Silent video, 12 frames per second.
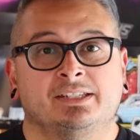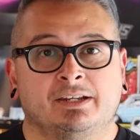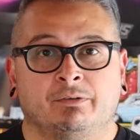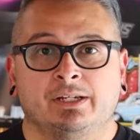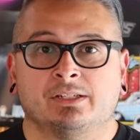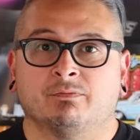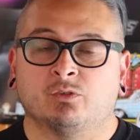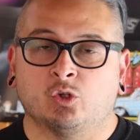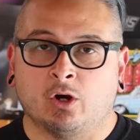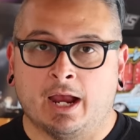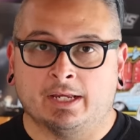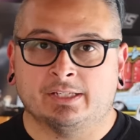series of
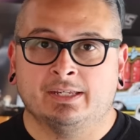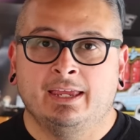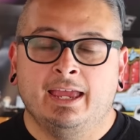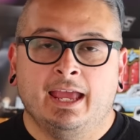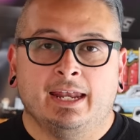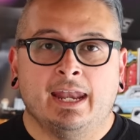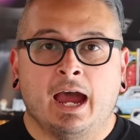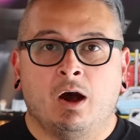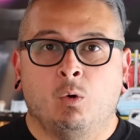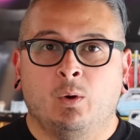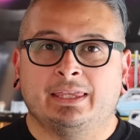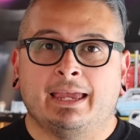trucks.
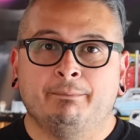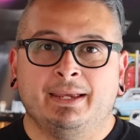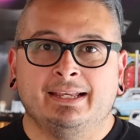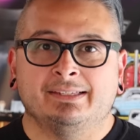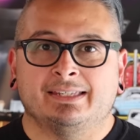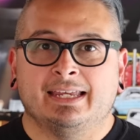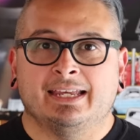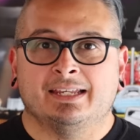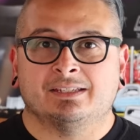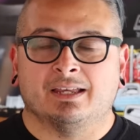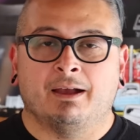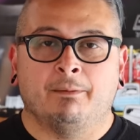Now what that means is